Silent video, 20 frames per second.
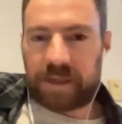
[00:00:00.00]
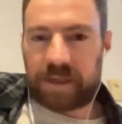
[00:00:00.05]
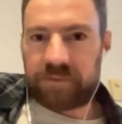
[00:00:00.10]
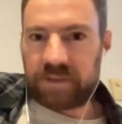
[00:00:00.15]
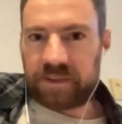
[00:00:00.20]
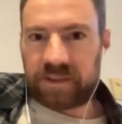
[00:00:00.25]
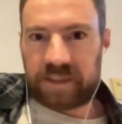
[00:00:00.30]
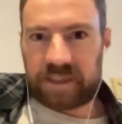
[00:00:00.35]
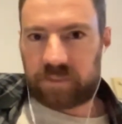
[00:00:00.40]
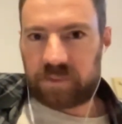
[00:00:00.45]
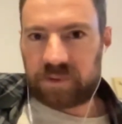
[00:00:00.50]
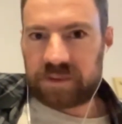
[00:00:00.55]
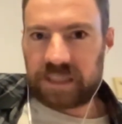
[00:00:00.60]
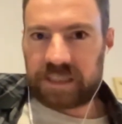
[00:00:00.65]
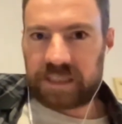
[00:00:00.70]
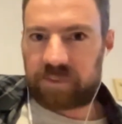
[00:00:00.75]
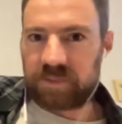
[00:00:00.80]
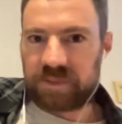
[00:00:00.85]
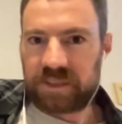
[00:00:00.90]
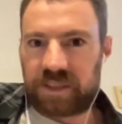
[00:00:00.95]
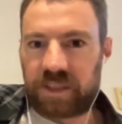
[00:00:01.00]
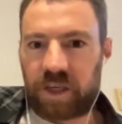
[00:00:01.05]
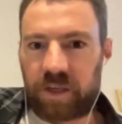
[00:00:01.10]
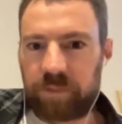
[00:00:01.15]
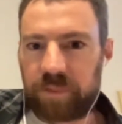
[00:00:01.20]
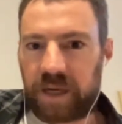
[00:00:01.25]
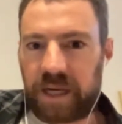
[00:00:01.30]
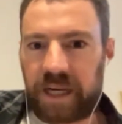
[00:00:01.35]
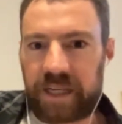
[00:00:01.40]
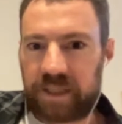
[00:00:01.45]
everything was like it was a
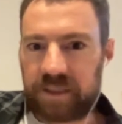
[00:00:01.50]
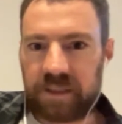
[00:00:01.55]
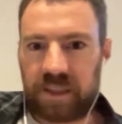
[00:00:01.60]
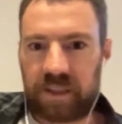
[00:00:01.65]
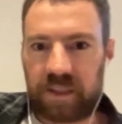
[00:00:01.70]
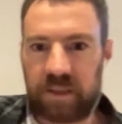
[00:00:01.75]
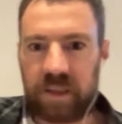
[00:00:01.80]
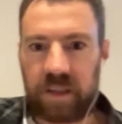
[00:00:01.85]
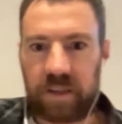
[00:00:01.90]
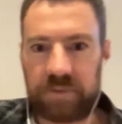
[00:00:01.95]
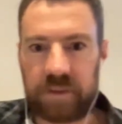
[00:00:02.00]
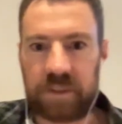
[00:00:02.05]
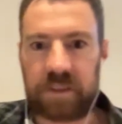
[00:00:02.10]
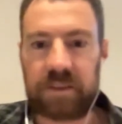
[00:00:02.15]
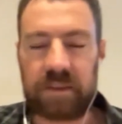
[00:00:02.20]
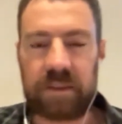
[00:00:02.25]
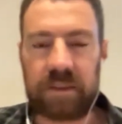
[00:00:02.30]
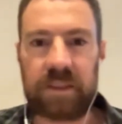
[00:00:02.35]
no-brainer kind of offer.